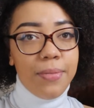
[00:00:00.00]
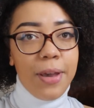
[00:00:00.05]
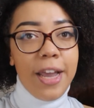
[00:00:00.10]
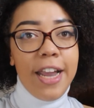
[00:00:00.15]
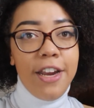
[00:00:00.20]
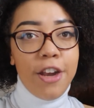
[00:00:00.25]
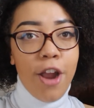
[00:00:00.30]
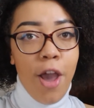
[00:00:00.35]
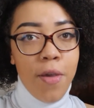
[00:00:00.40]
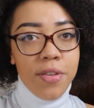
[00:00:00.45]
where
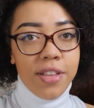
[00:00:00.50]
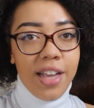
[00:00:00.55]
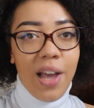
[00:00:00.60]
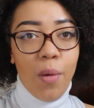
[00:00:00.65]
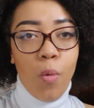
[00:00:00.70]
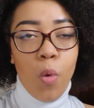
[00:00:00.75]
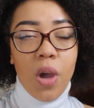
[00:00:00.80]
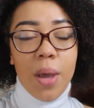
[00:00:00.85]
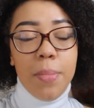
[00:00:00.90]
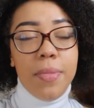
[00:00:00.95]
he knows, like I
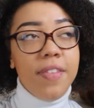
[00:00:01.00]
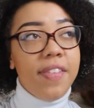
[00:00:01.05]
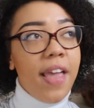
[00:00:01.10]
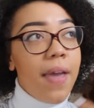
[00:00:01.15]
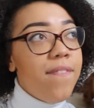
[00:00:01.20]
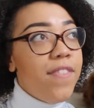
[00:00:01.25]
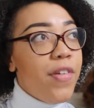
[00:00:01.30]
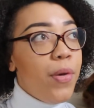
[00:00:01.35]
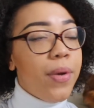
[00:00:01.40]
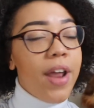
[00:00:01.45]
walk him in the
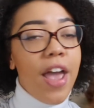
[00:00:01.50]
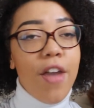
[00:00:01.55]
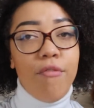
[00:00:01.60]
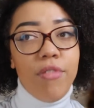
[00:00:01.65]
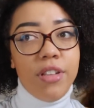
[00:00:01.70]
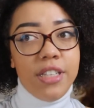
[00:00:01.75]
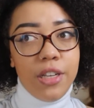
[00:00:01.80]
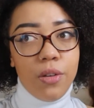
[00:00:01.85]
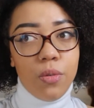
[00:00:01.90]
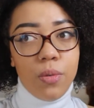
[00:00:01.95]
same field
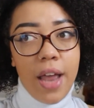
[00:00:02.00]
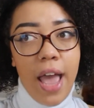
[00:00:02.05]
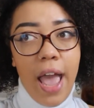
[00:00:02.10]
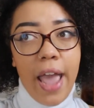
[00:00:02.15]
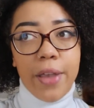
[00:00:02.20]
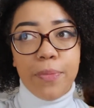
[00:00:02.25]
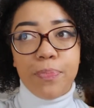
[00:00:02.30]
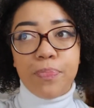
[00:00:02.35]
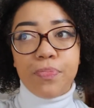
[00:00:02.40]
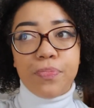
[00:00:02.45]
every single
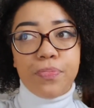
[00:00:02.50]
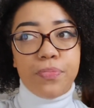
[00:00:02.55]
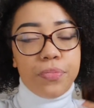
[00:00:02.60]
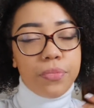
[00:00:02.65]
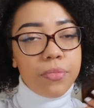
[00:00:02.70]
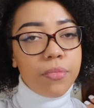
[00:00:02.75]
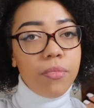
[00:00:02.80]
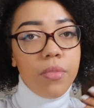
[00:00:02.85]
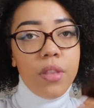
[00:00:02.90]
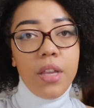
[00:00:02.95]
day,
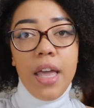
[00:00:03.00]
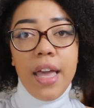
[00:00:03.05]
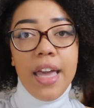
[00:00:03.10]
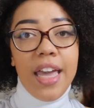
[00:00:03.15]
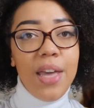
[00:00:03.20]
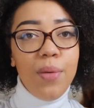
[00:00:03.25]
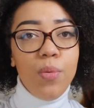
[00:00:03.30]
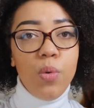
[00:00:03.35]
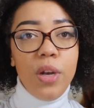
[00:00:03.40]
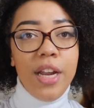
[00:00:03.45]

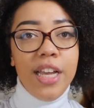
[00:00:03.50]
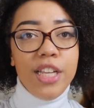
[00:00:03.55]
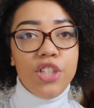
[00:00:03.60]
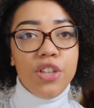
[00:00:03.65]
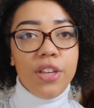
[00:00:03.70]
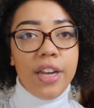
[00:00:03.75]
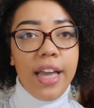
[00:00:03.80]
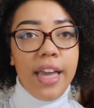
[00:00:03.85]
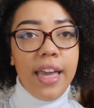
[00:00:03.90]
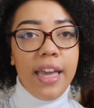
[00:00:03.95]
he will
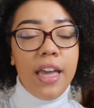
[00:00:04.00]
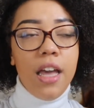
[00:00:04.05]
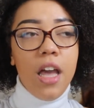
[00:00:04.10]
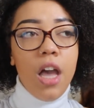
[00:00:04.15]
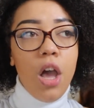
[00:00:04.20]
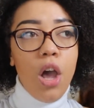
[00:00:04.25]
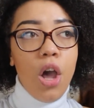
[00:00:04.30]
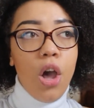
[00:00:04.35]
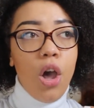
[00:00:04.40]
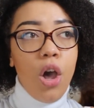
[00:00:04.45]
literally
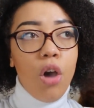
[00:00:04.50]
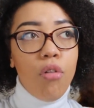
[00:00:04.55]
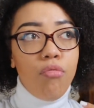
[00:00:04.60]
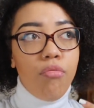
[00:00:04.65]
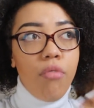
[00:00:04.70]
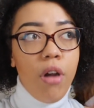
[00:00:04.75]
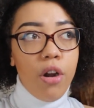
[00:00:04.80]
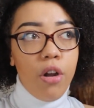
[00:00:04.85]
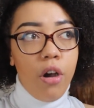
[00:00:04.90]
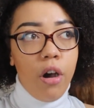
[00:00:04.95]

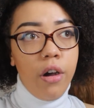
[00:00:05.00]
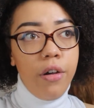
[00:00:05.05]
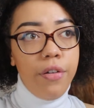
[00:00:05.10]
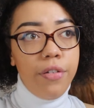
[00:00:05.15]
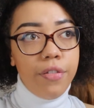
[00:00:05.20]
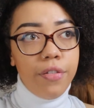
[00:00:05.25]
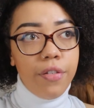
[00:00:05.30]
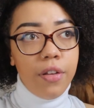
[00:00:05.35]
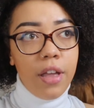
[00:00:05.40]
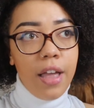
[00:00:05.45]
run
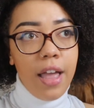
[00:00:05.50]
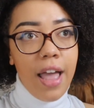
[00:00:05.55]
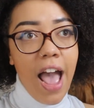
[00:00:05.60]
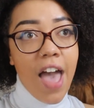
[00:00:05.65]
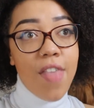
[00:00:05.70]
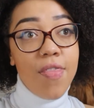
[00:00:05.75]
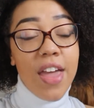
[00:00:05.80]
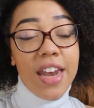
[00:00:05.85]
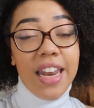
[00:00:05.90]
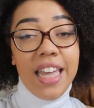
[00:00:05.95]
off.
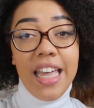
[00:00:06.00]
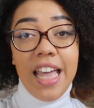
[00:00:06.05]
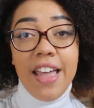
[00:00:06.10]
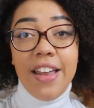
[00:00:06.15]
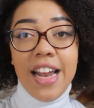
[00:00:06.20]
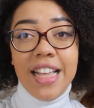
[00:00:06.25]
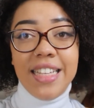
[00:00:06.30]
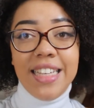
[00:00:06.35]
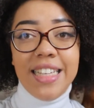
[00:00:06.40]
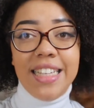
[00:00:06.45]
And then
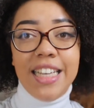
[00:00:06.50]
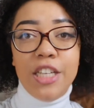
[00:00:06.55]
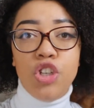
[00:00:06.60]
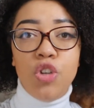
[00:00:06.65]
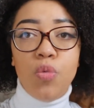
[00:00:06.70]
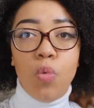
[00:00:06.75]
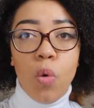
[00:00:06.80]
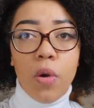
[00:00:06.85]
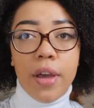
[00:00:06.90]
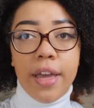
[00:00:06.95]
unless he sees
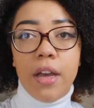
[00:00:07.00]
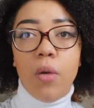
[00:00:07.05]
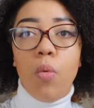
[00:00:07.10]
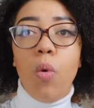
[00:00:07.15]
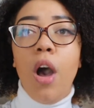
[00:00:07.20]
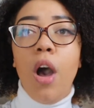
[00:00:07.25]
you walking